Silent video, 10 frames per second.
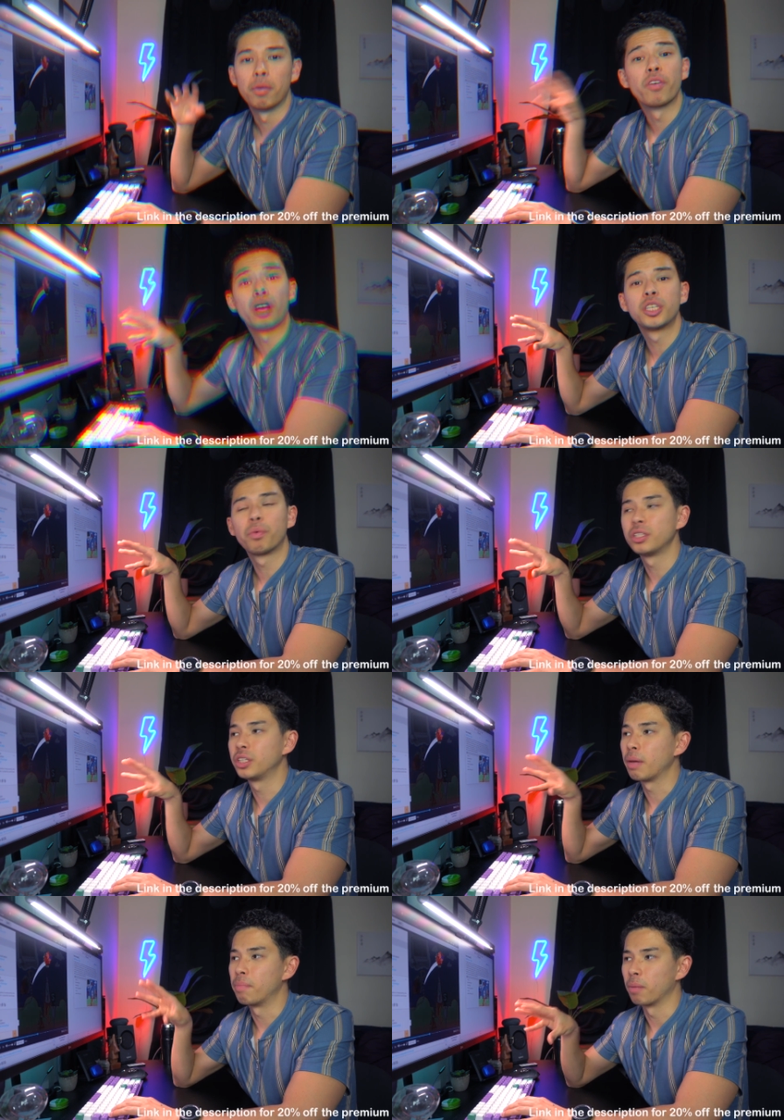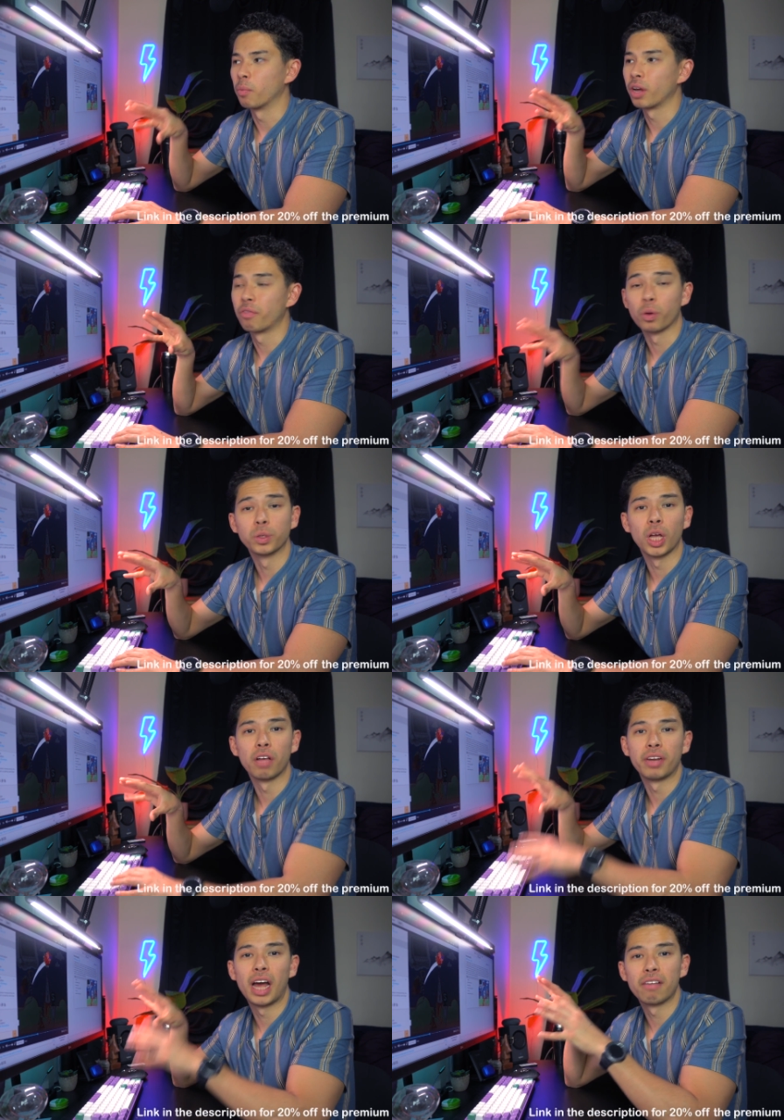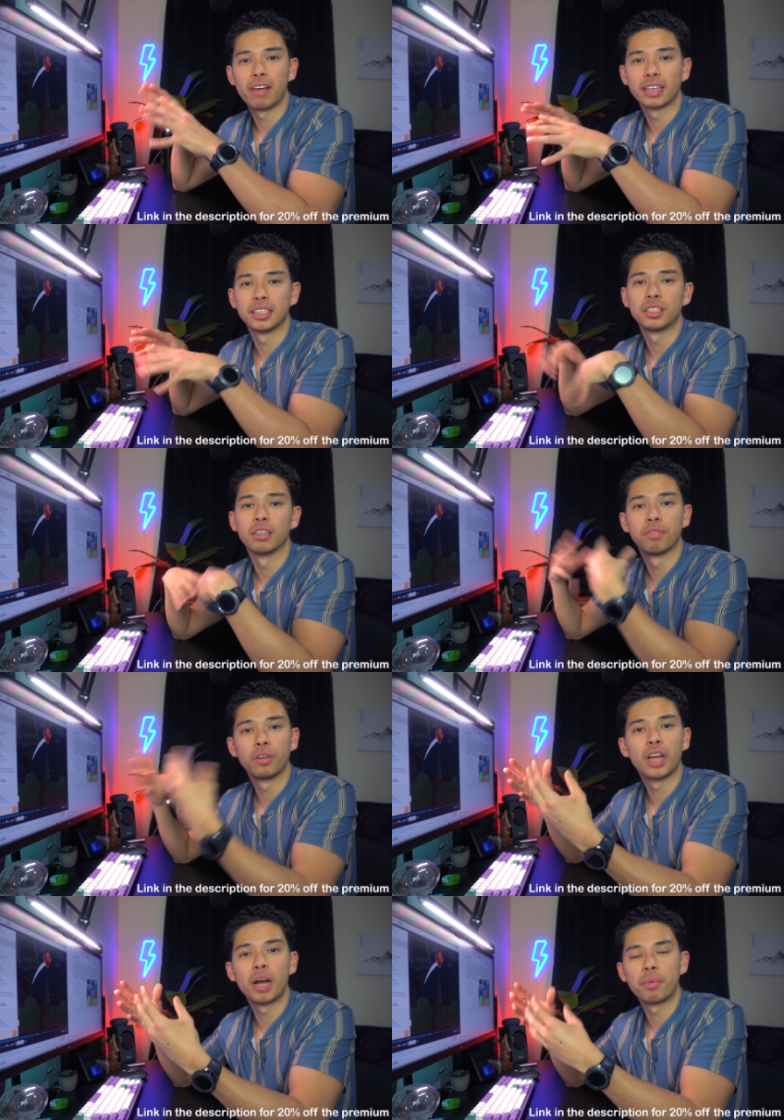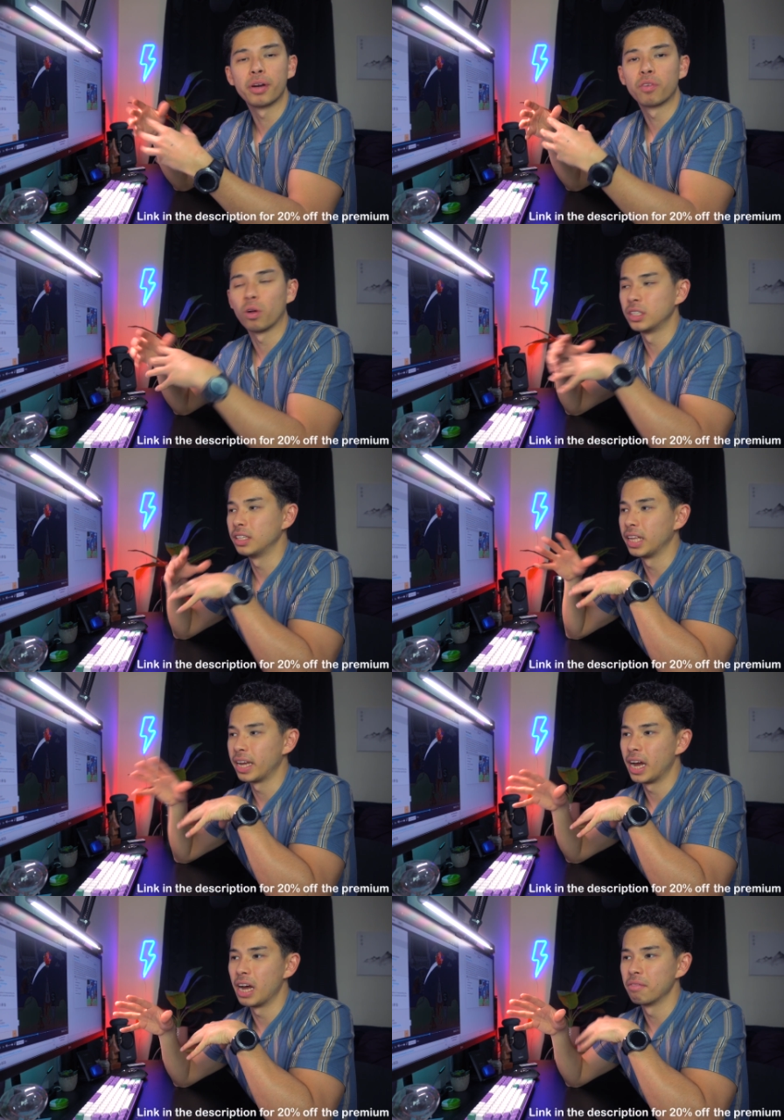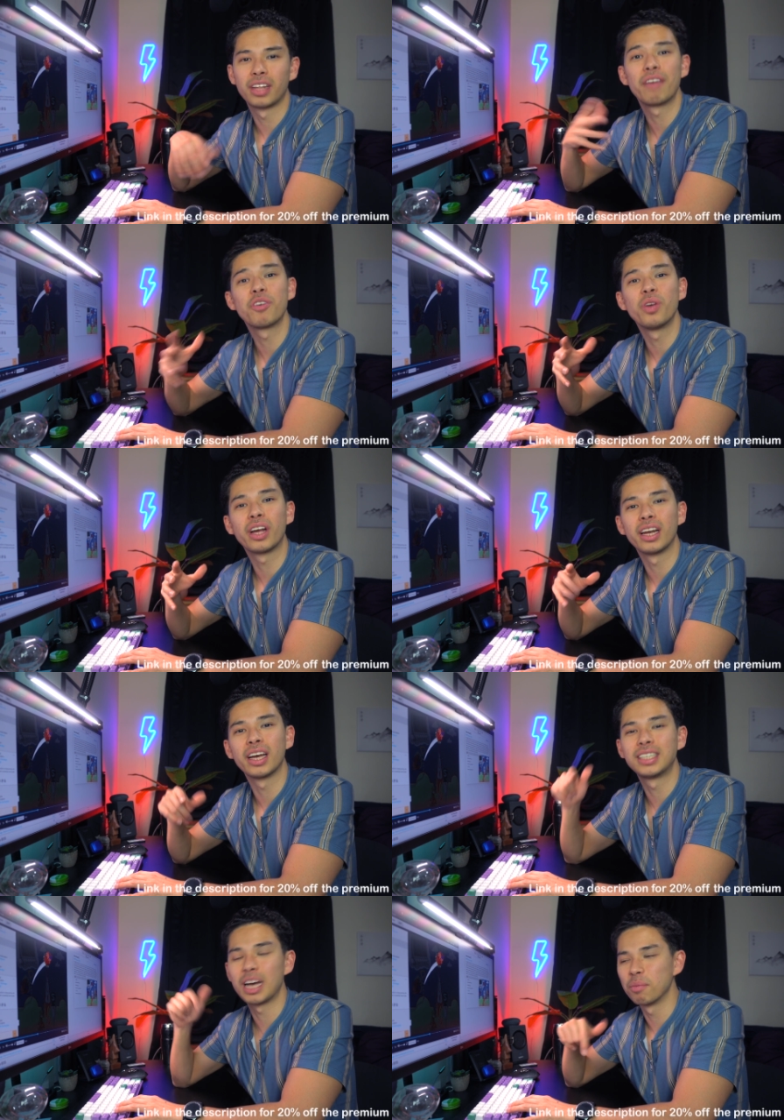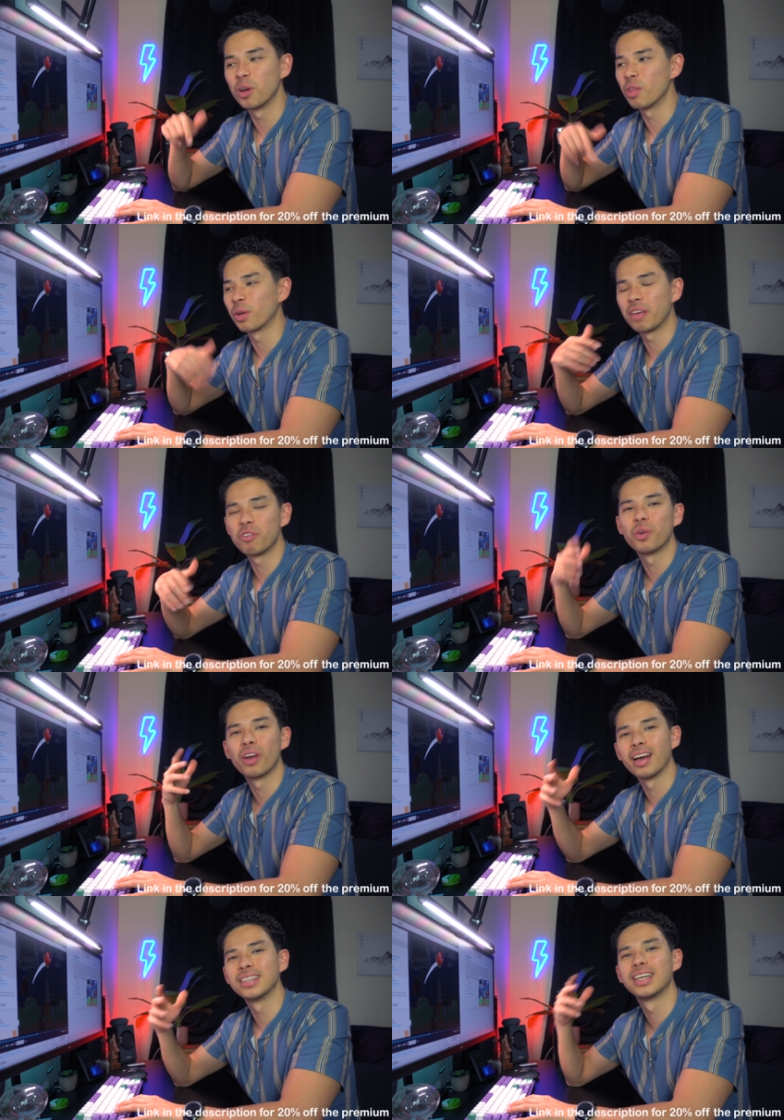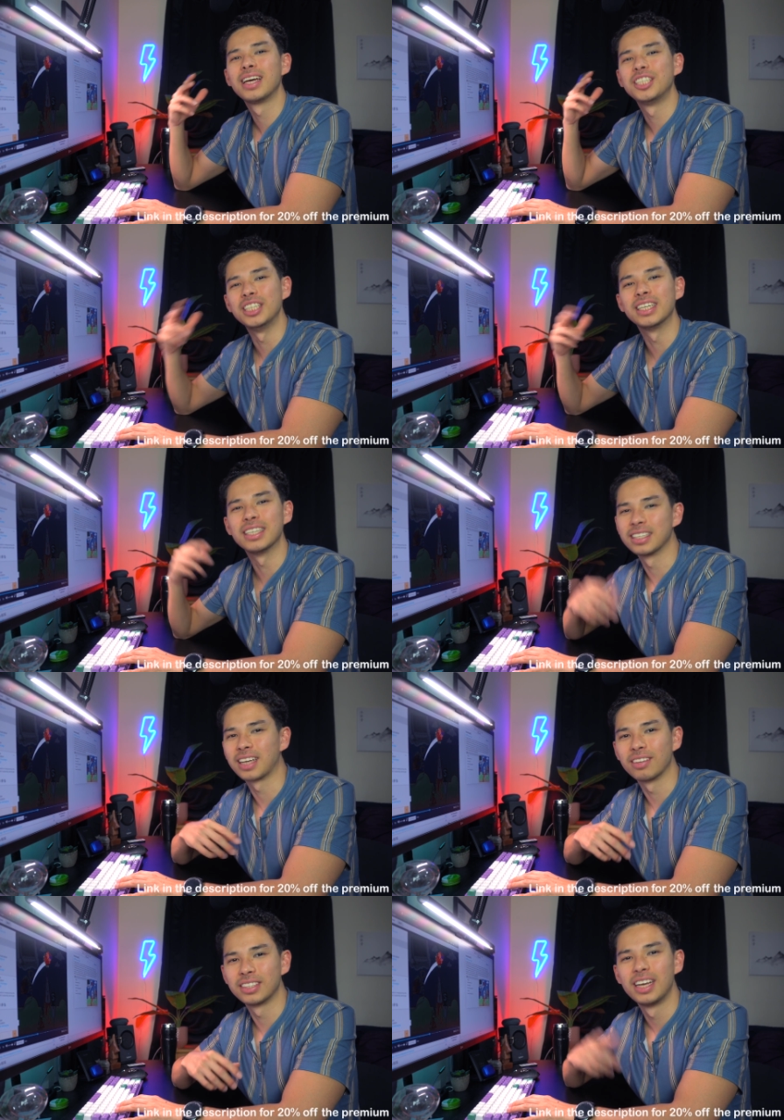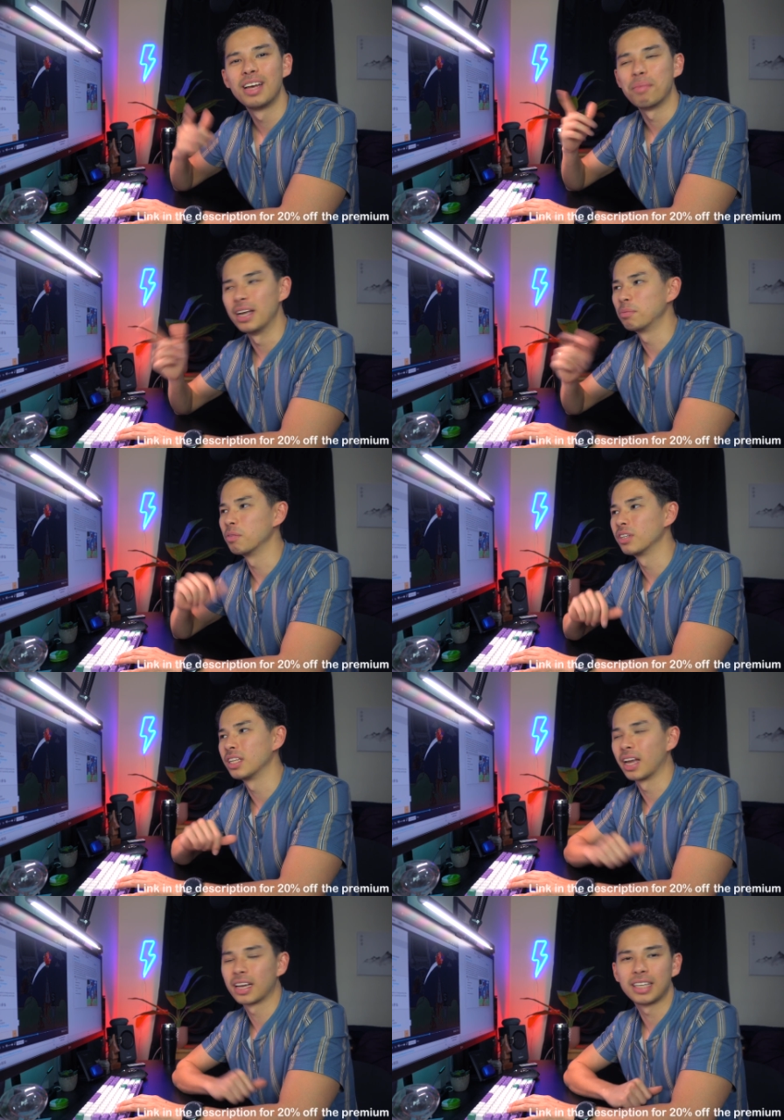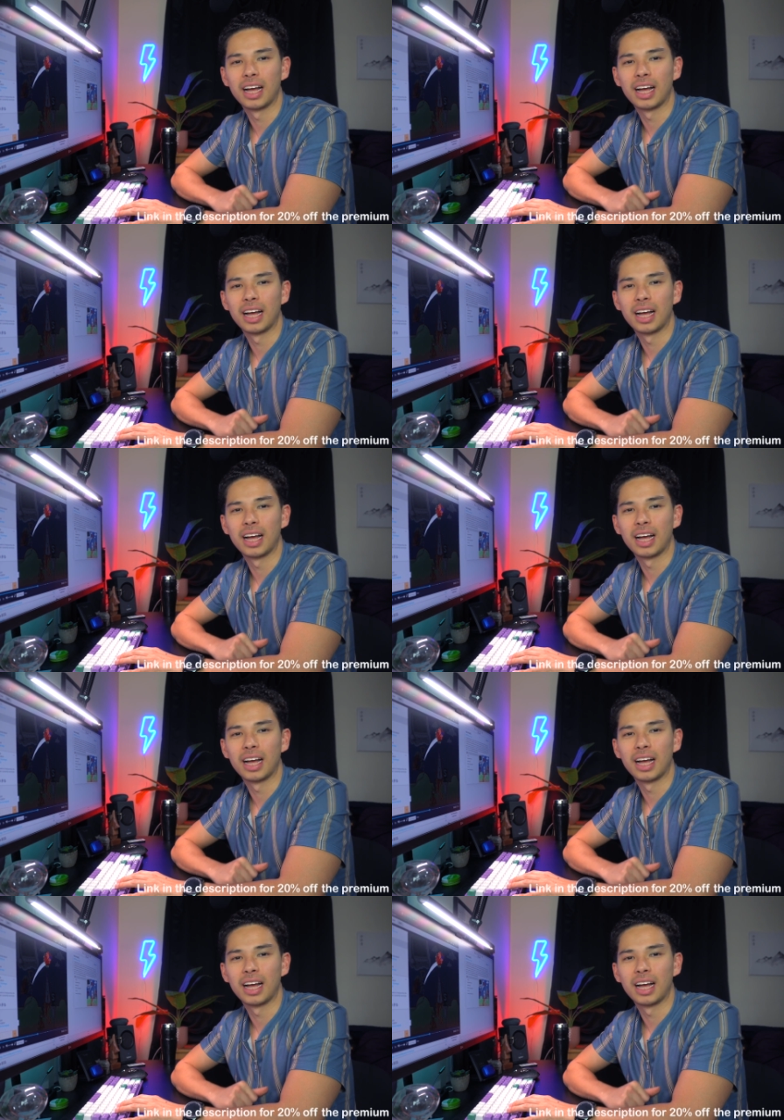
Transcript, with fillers: if you actually want to get Picmonic for yourself and have access to the full library of content that they have, then I have a unique link down below, they'll give you a nice cheeky discount. But let's move on to the next